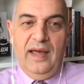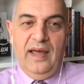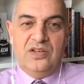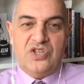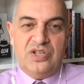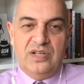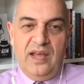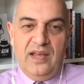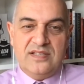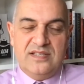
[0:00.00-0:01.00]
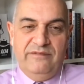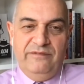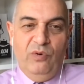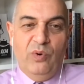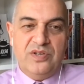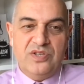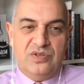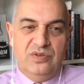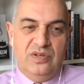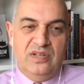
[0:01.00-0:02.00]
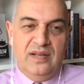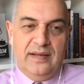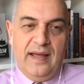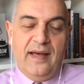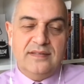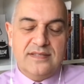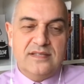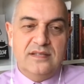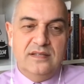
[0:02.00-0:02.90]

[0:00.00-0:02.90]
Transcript: and she has the fortitude and the guts